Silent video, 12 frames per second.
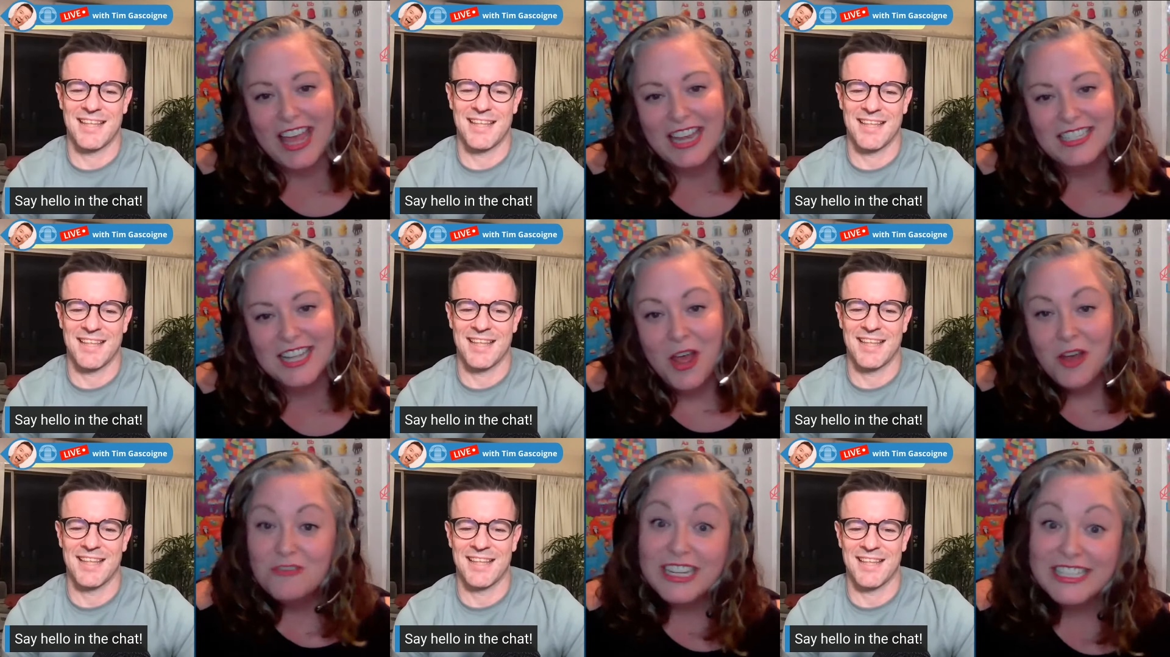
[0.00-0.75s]
Speaker 1: and
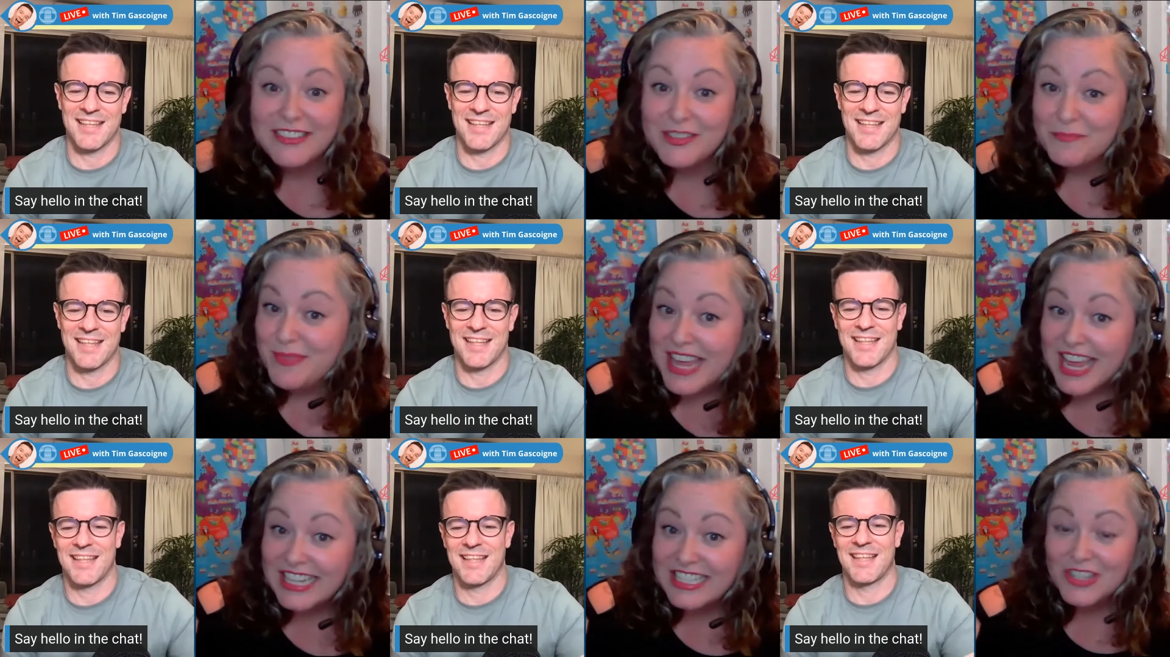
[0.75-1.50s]
right near the
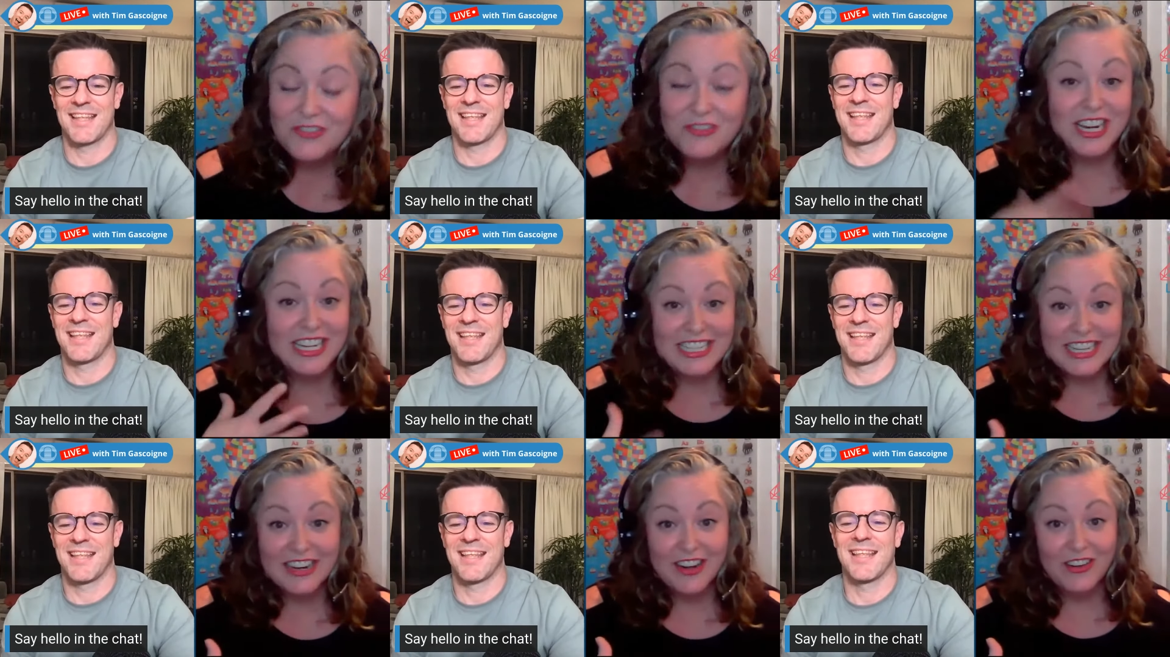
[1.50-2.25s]
beach, right
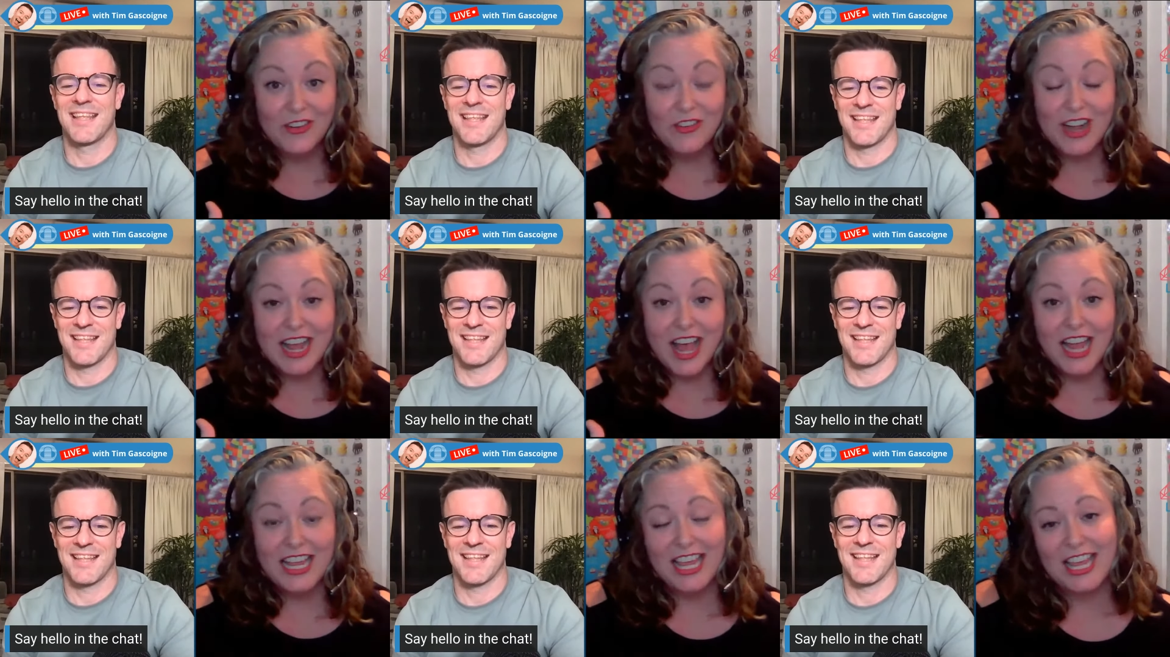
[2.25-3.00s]
near great
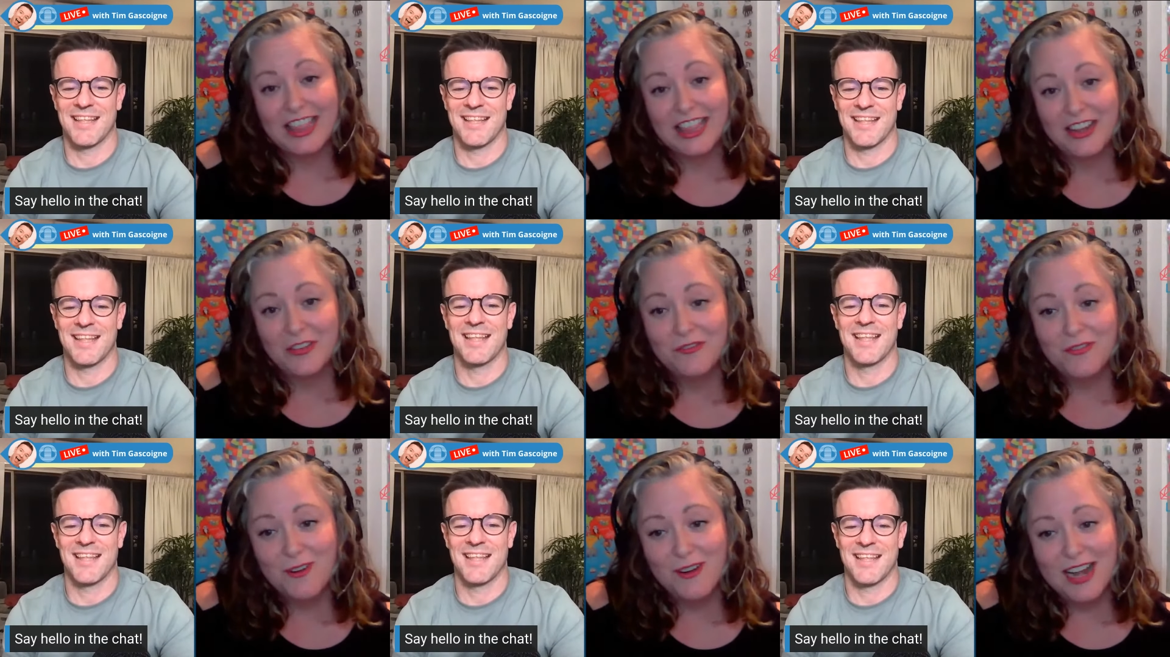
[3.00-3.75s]
hiking in the New
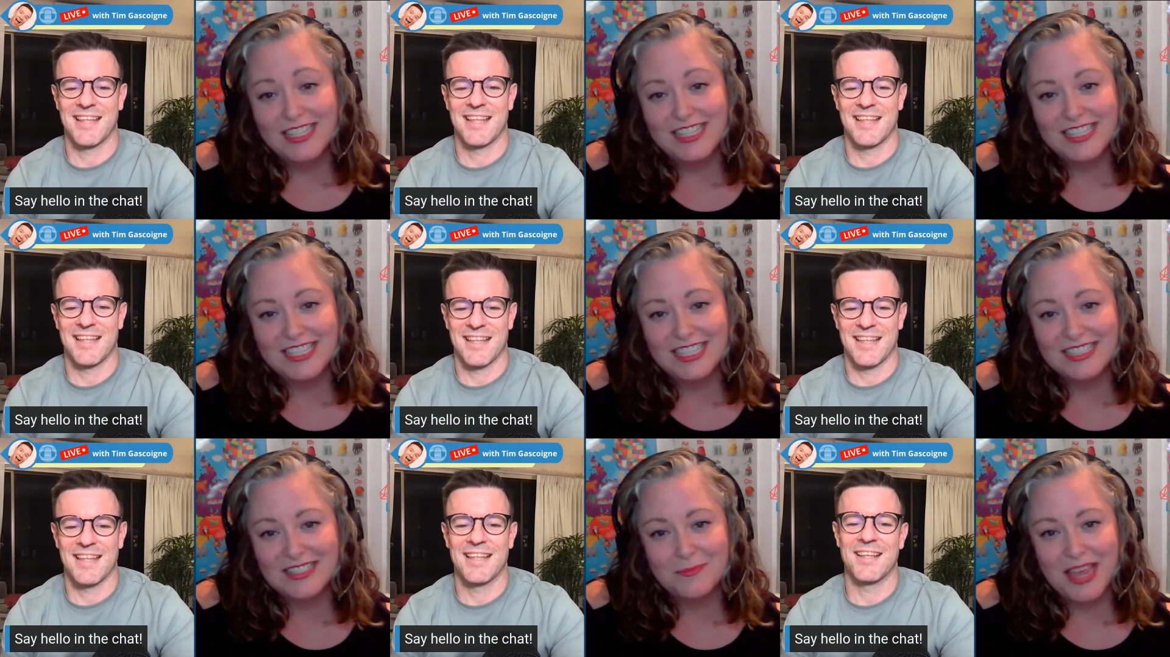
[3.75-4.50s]
Forest.
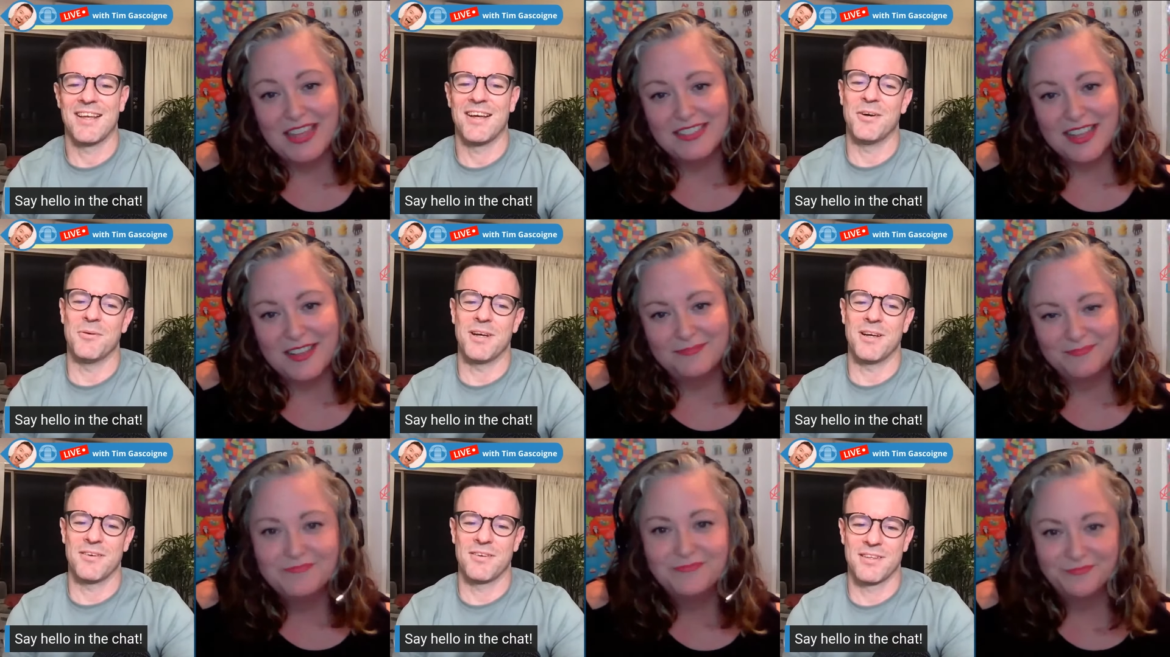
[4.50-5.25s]
It's oh, amazing. Oh,
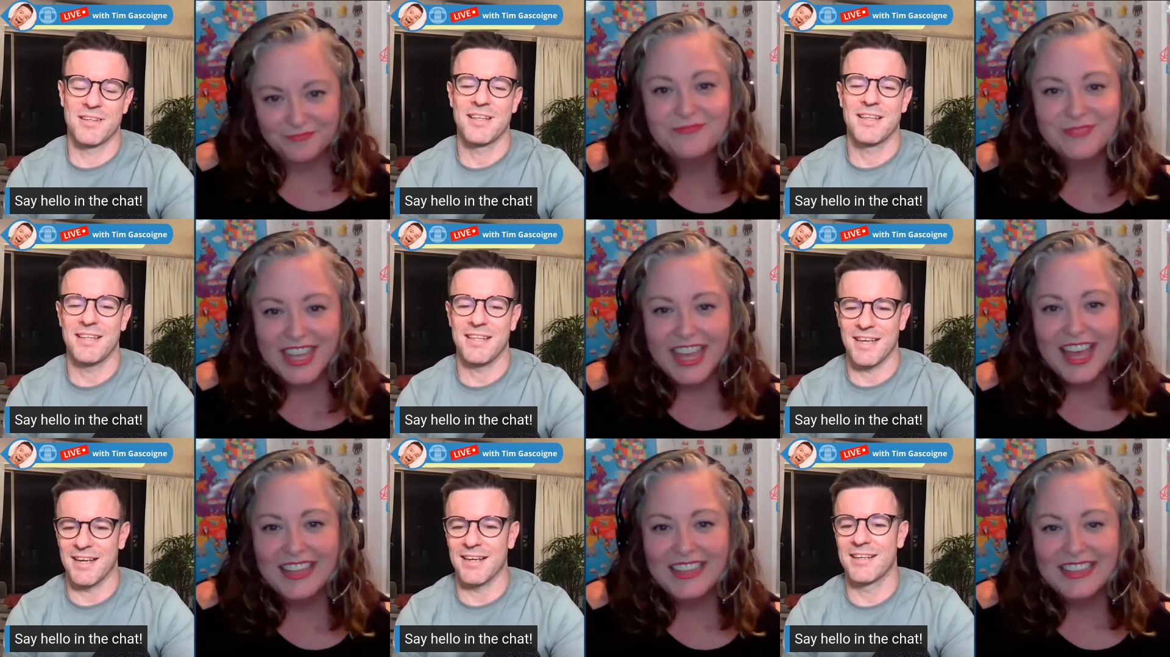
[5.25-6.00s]
wow.
Speaker 2: Yeah.
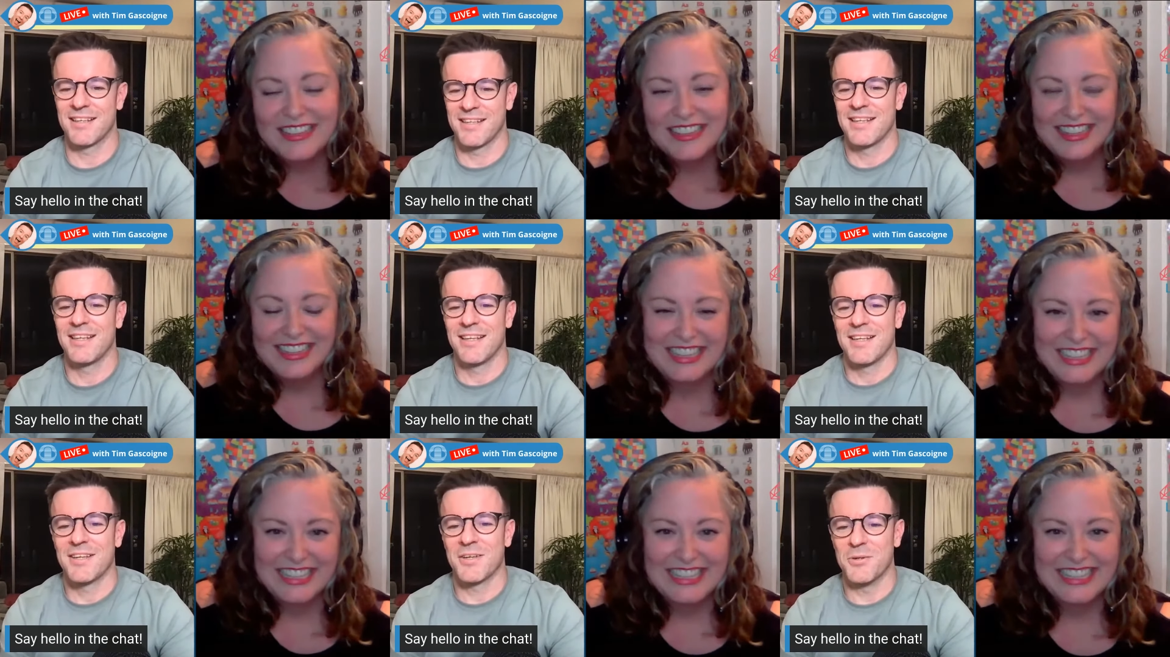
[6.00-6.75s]
yeah.
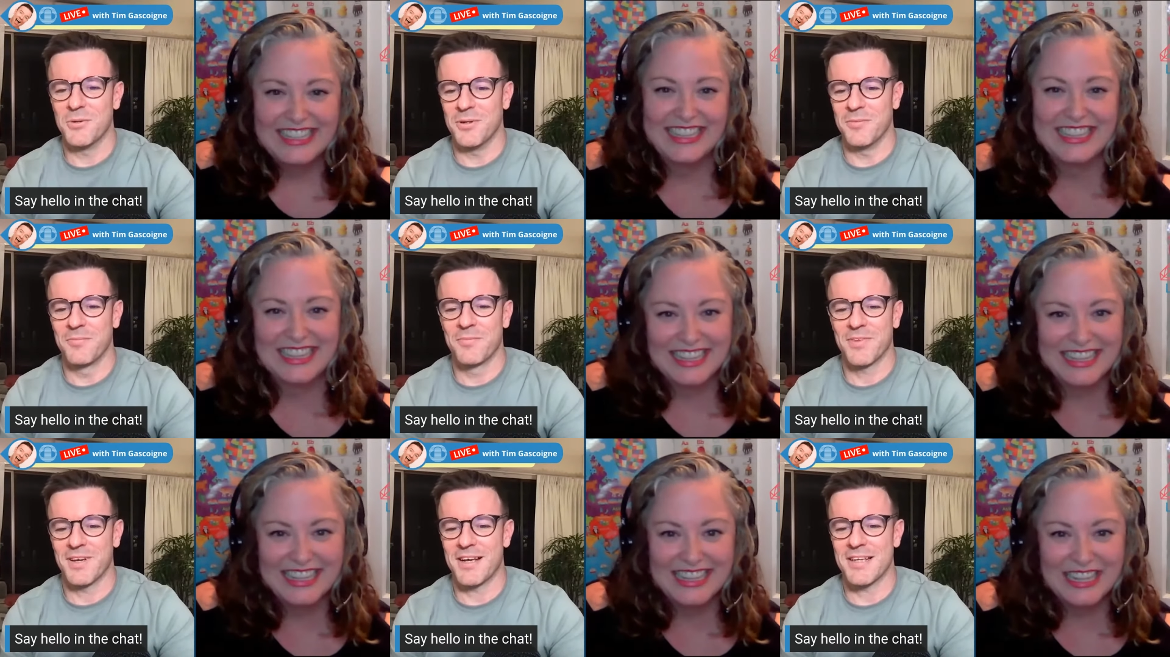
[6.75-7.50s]
Cool.
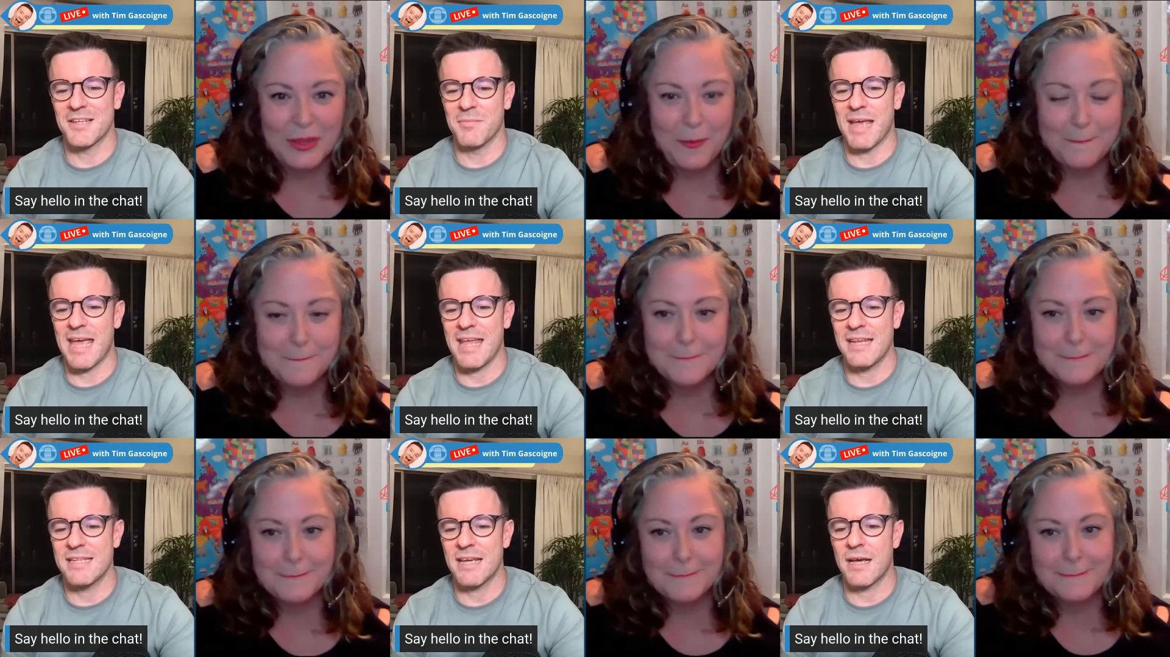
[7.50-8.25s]
Awesome.
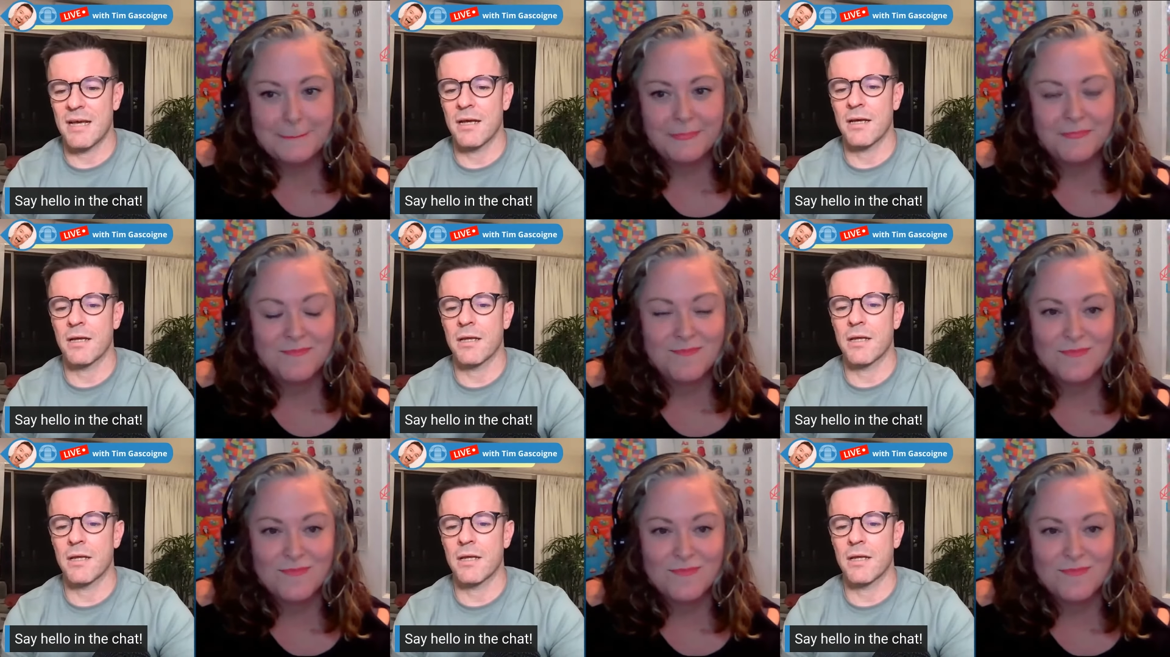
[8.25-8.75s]
And uh,